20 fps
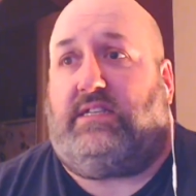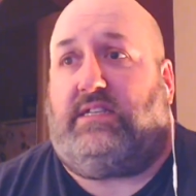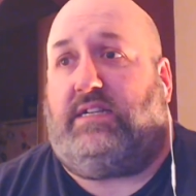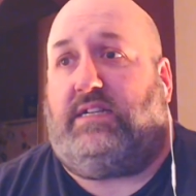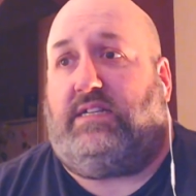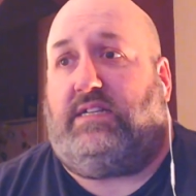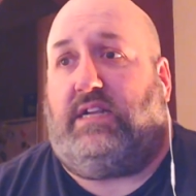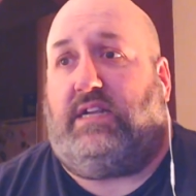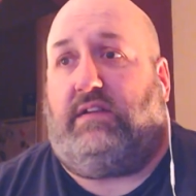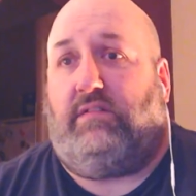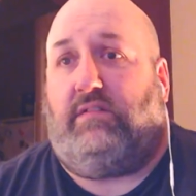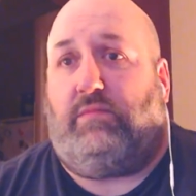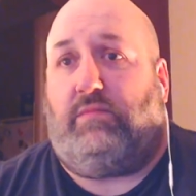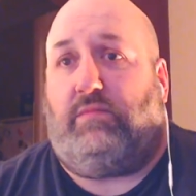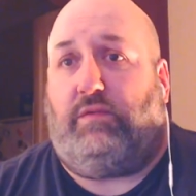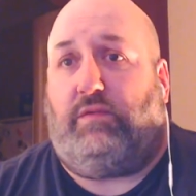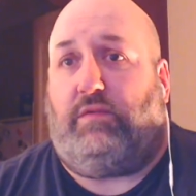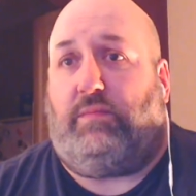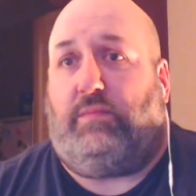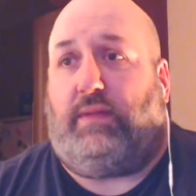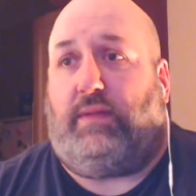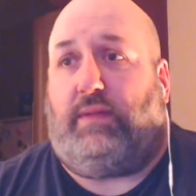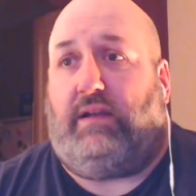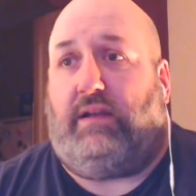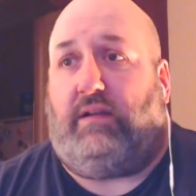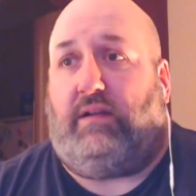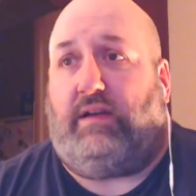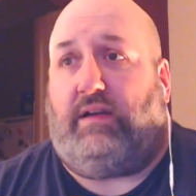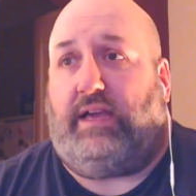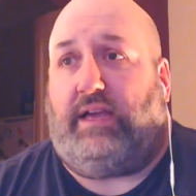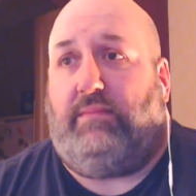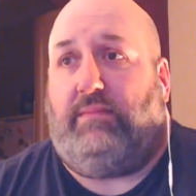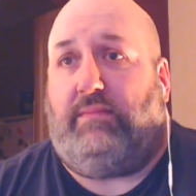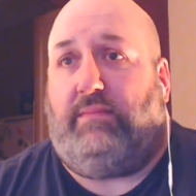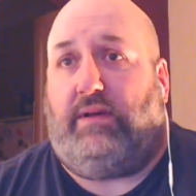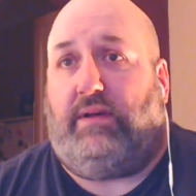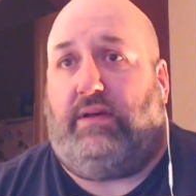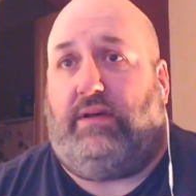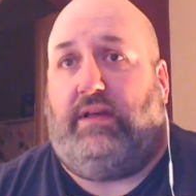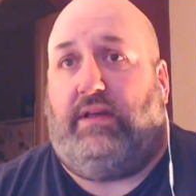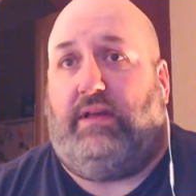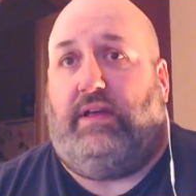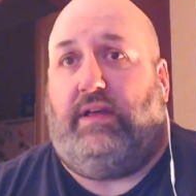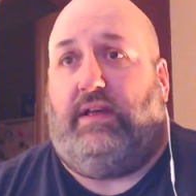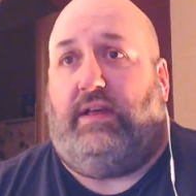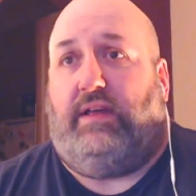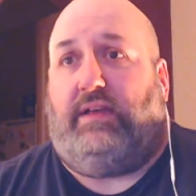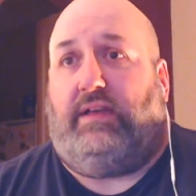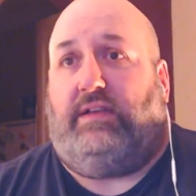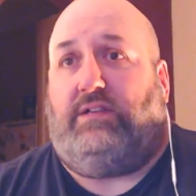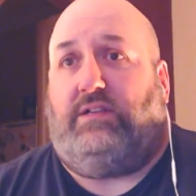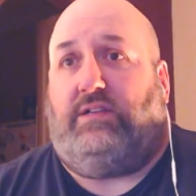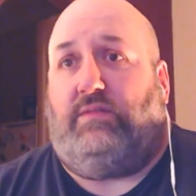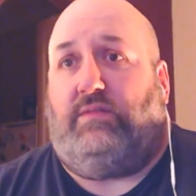That's terrible for a player like him, but he's not